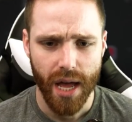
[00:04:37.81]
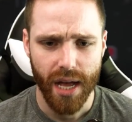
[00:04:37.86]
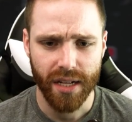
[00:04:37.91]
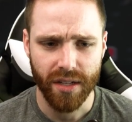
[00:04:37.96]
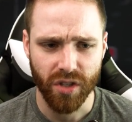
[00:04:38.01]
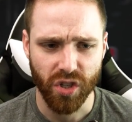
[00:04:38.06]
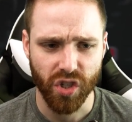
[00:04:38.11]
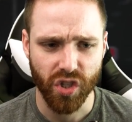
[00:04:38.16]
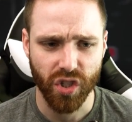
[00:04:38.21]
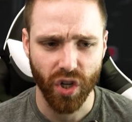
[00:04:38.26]

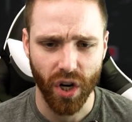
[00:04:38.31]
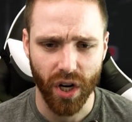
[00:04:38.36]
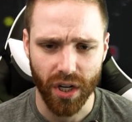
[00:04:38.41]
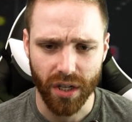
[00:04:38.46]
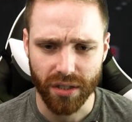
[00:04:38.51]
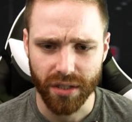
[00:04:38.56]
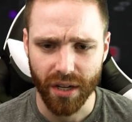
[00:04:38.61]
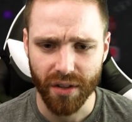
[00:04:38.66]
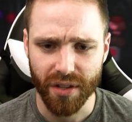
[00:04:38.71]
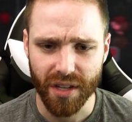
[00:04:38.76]

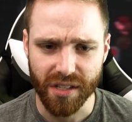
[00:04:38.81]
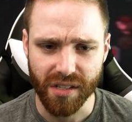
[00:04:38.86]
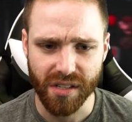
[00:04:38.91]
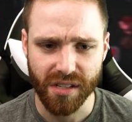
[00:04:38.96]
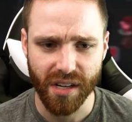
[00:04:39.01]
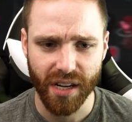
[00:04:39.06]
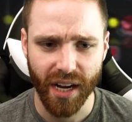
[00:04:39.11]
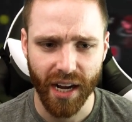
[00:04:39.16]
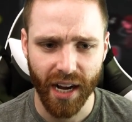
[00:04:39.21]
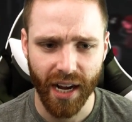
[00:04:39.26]
installed on
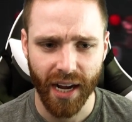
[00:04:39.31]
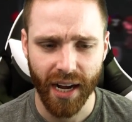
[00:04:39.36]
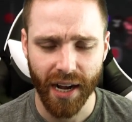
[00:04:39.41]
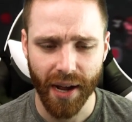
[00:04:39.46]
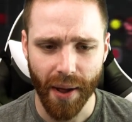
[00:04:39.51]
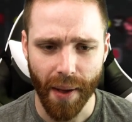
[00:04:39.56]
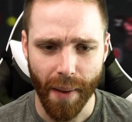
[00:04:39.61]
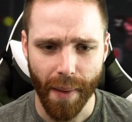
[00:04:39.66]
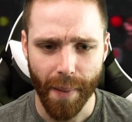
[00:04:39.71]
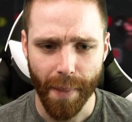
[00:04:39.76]
this,
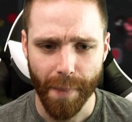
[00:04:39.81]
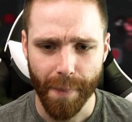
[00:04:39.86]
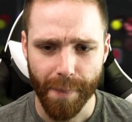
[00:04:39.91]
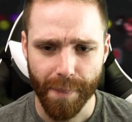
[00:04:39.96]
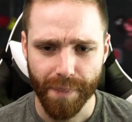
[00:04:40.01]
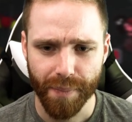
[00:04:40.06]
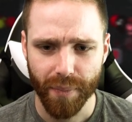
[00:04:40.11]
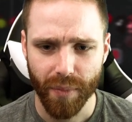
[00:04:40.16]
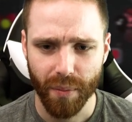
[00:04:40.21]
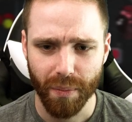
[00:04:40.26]
uh,
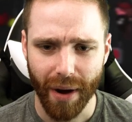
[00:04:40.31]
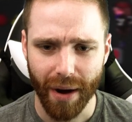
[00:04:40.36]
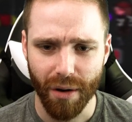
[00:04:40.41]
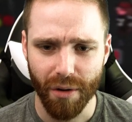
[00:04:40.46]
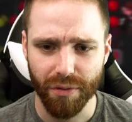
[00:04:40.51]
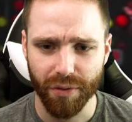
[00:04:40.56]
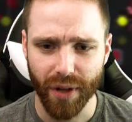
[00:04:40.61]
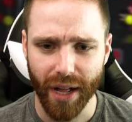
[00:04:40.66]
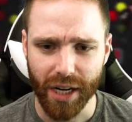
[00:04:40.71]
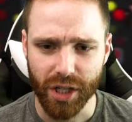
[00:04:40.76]
my
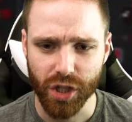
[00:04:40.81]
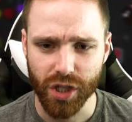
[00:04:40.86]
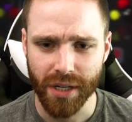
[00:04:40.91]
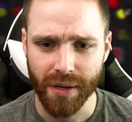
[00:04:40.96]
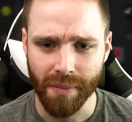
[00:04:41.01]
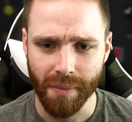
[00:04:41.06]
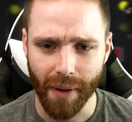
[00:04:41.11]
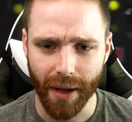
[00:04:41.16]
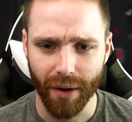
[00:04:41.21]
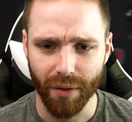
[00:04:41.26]

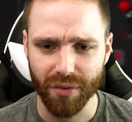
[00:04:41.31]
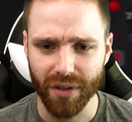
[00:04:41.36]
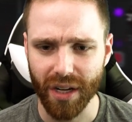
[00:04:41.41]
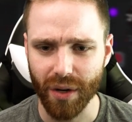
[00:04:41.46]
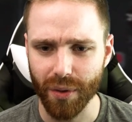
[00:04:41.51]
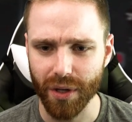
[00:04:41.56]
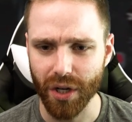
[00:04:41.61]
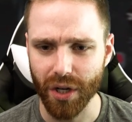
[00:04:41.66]
reflection? I don't think we